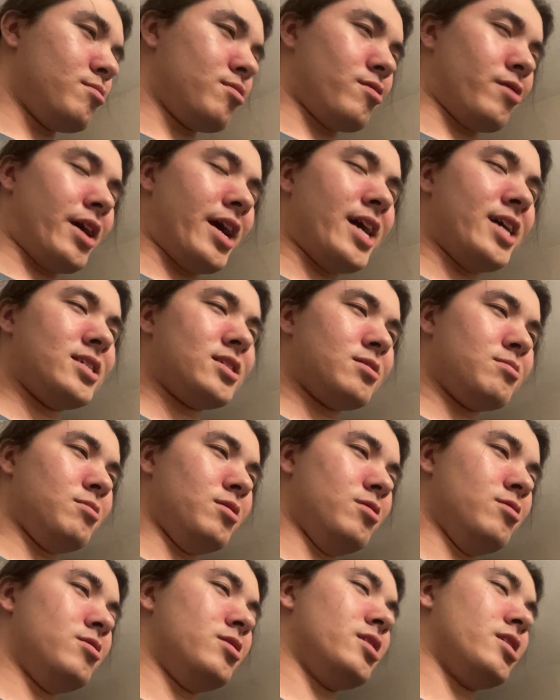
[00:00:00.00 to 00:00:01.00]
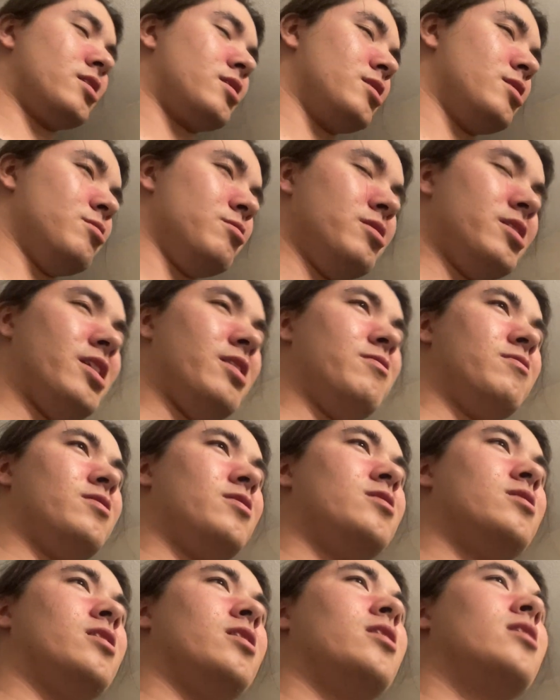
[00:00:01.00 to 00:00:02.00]
brass music, there was
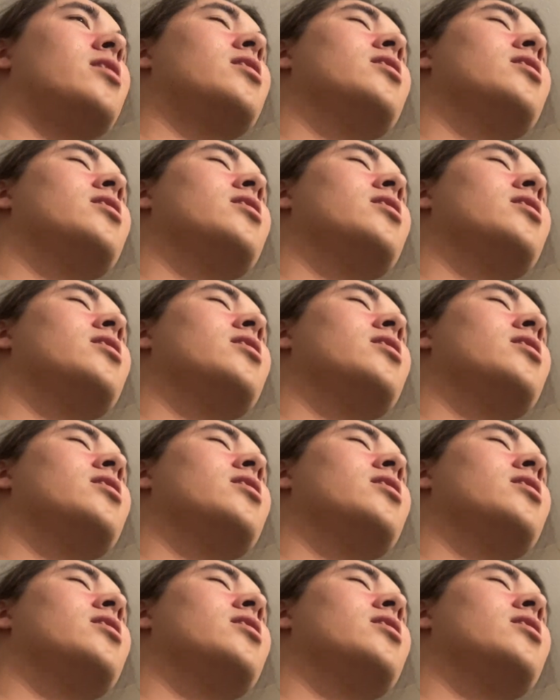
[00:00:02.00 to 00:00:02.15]
everything.